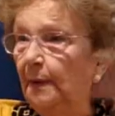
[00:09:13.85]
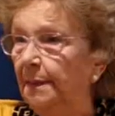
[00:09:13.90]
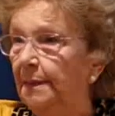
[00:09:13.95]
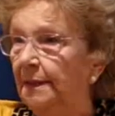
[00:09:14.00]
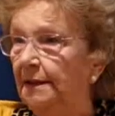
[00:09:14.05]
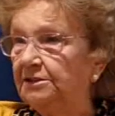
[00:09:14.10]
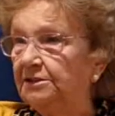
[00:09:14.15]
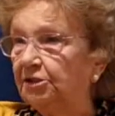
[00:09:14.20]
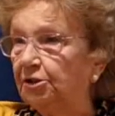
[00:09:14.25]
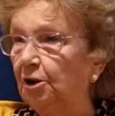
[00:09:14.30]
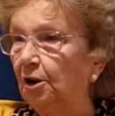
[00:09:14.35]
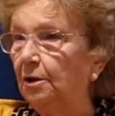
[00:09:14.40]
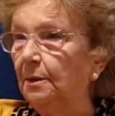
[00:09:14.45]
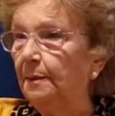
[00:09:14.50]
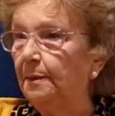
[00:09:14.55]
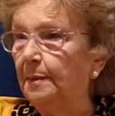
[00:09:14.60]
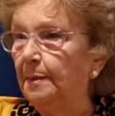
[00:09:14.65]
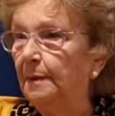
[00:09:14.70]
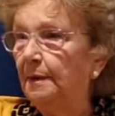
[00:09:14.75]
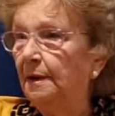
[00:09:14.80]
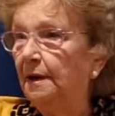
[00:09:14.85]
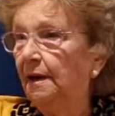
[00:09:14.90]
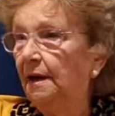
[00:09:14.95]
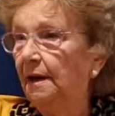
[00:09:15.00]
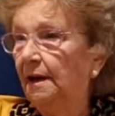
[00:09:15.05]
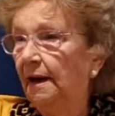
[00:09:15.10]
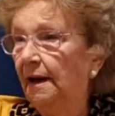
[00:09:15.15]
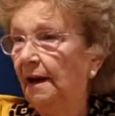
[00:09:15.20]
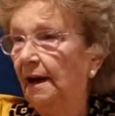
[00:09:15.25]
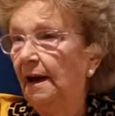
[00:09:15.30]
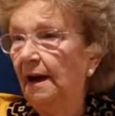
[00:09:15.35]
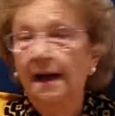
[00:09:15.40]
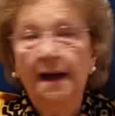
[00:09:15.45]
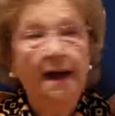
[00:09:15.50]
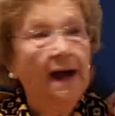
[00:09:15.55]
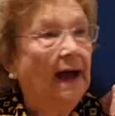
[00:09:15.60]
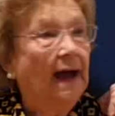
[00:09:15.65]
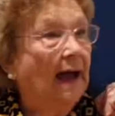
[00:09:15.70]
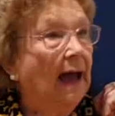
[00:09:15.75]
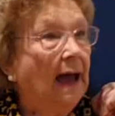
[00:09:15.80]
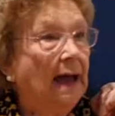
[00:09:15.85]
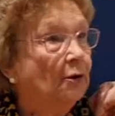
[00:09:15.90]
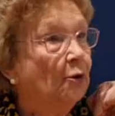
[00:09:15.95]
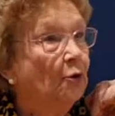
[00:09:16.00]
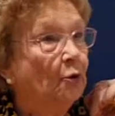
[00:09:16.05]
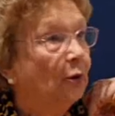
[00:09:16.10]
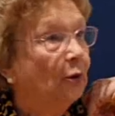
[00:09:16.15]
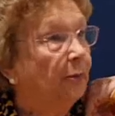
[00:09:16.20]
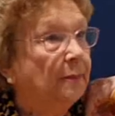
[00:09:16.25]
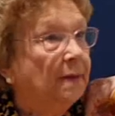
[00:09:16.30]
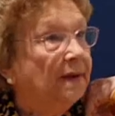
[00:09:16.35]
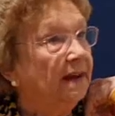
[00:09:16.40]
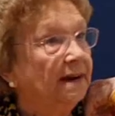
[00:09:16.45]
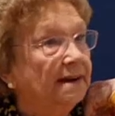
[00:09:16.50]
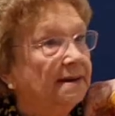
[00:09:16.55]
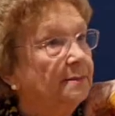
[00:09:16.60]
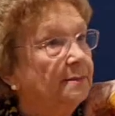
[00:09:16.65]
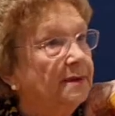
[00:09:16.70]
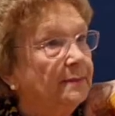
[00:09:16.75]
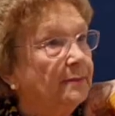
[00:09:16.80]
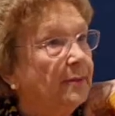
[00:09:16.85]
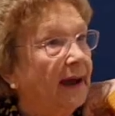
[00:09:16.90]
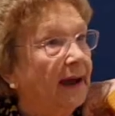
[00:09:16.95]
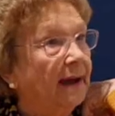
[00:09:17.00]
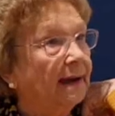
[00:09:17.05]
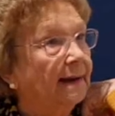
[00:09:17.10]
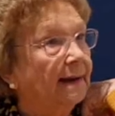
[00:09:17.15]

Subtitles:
this came. I had no pain in my back.